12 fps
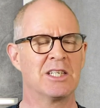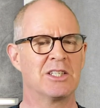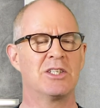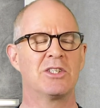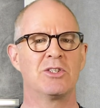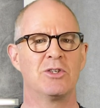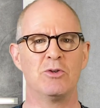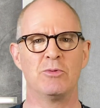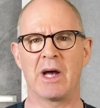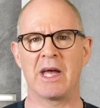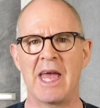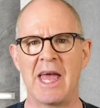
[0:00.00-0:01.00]
to do
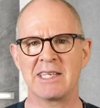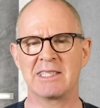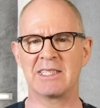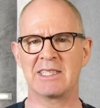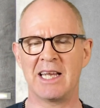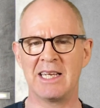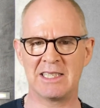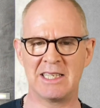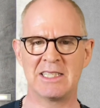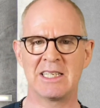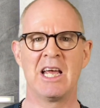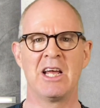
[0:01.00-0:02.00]
my
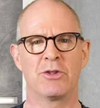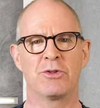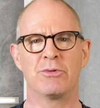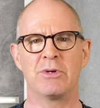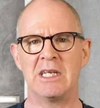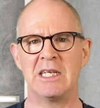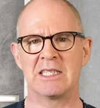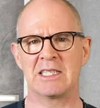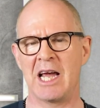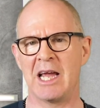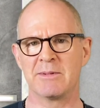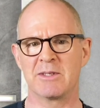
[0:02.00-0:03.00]
exercises three
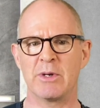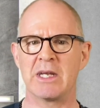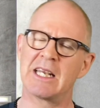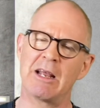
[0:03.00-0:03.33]
times a week.